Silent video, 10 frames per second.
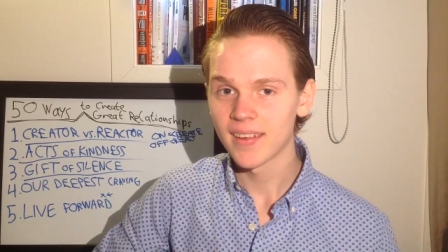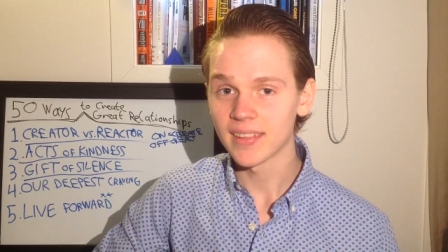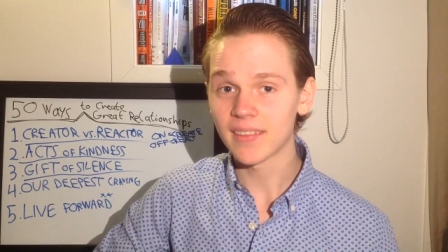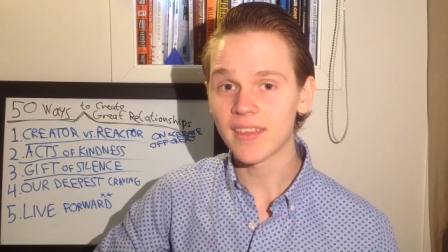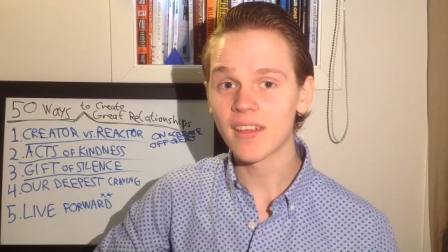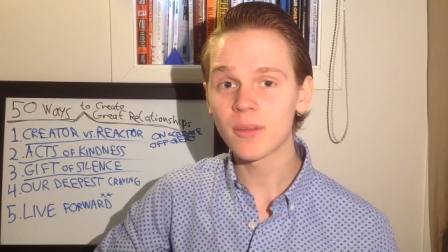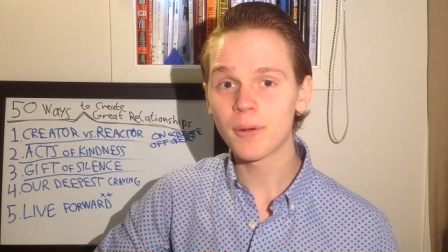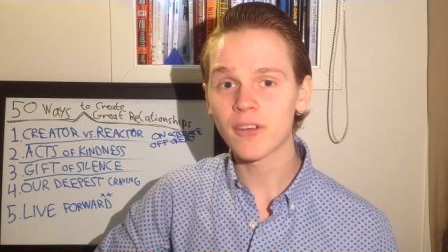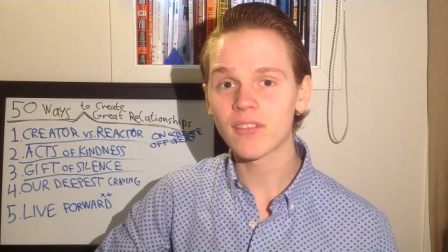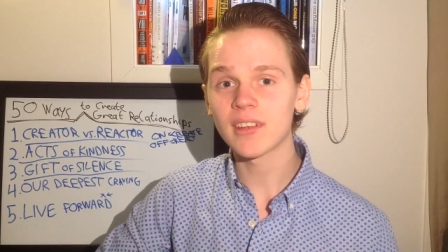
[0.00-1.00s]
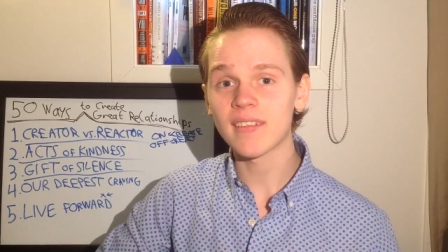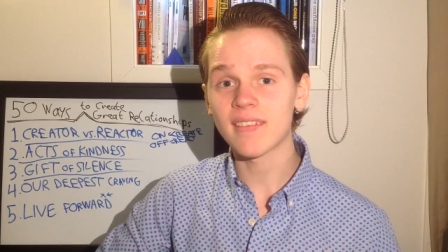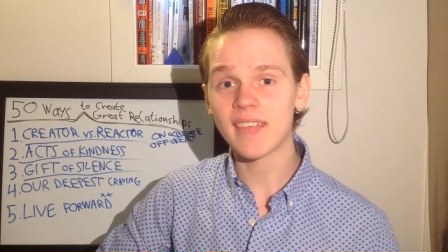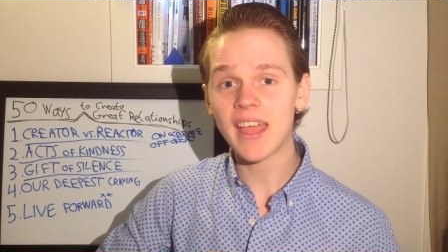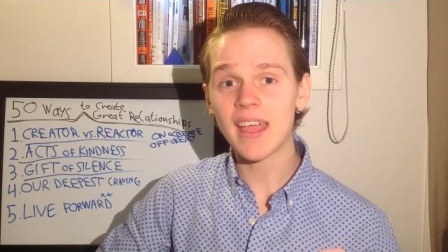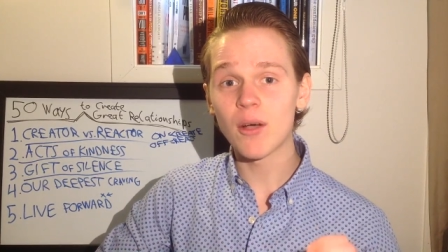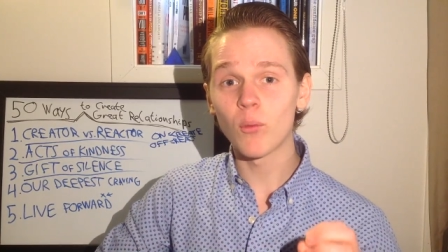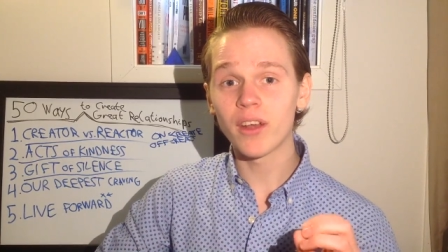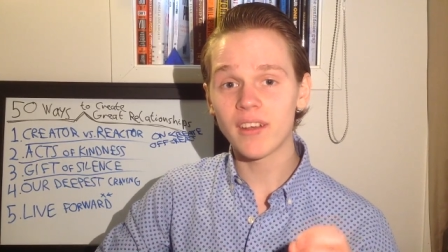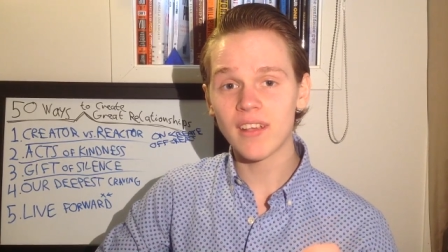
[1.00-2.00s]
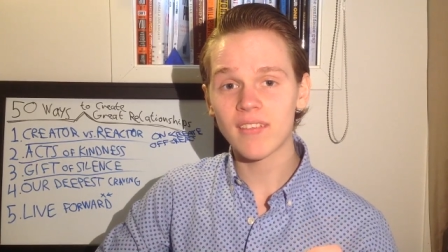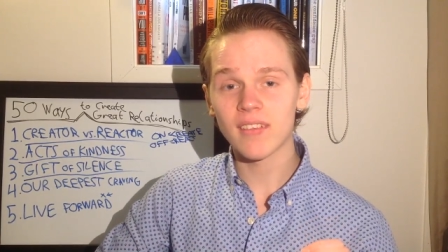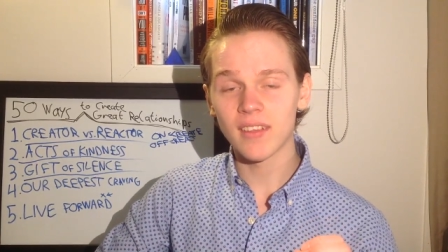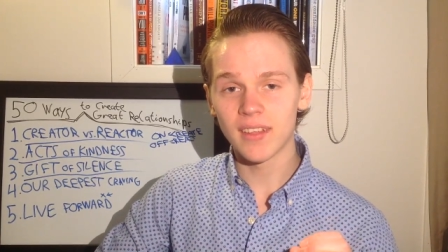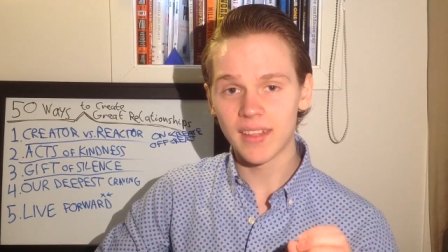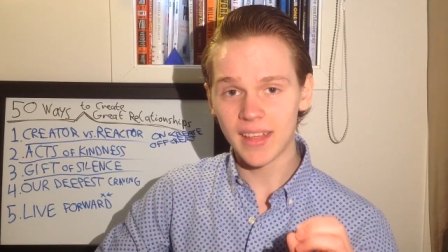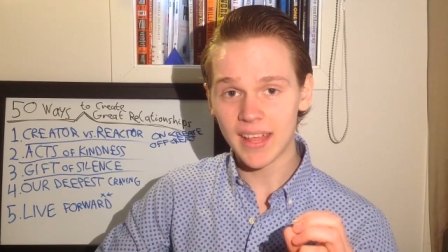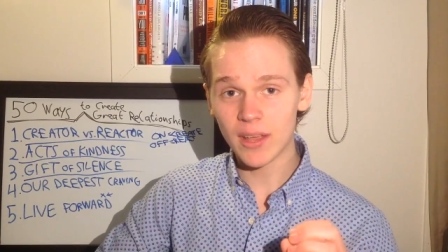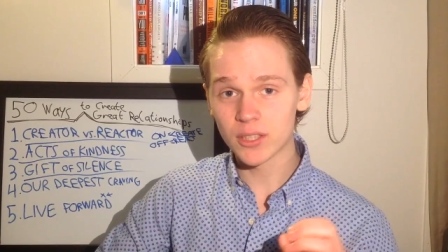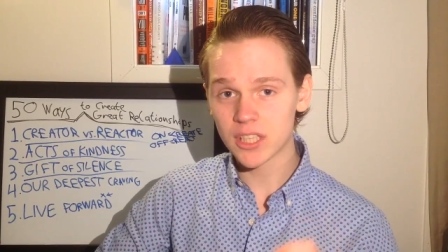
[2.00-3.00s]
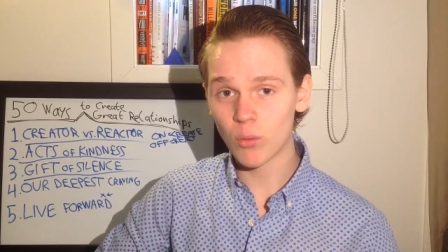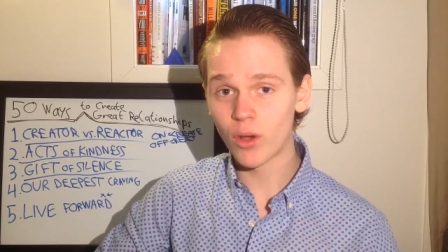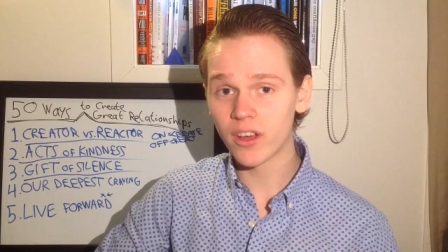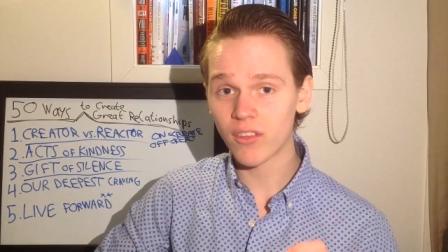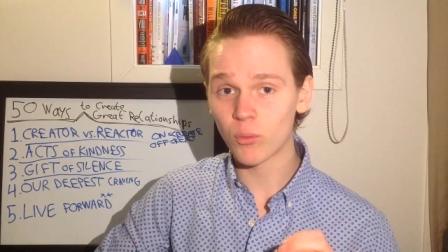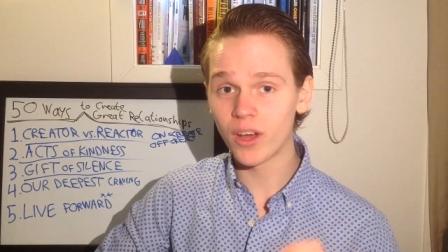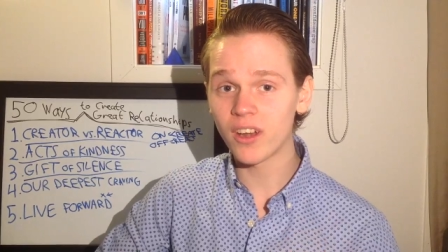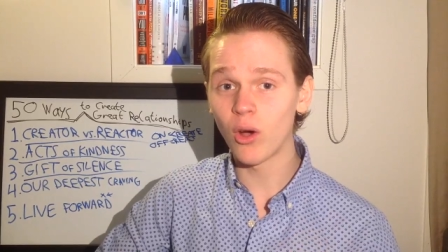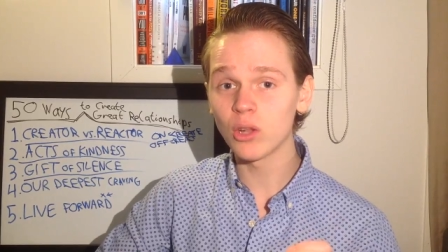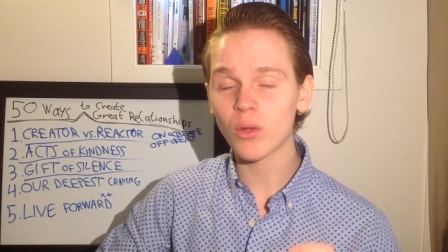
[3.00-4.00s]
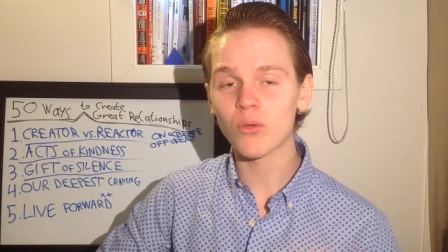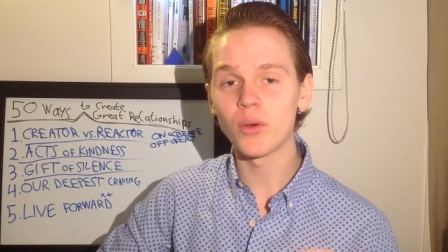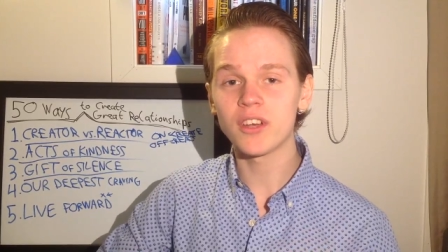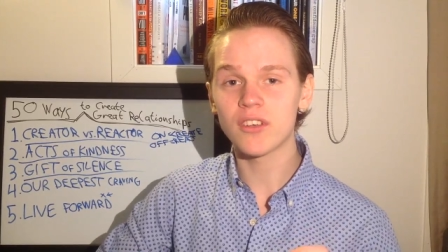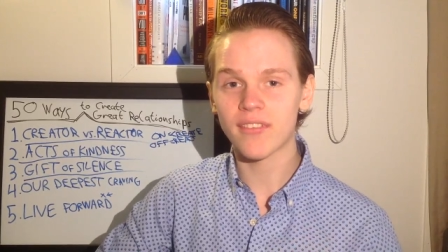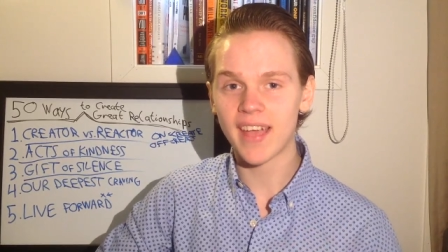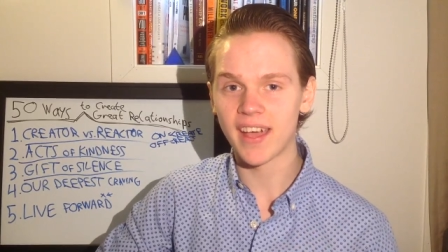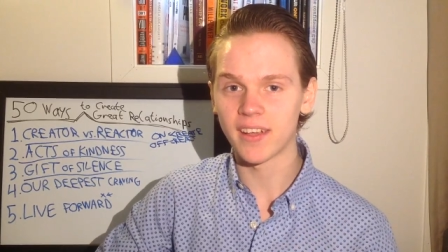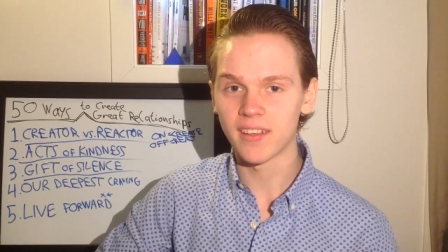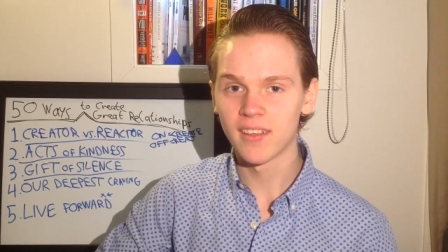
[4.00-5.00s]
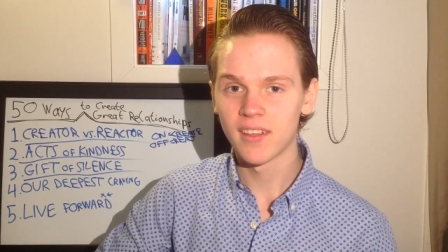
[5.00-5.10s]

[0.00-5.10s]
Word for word: Let the other person say what it is he or she always wanted to say,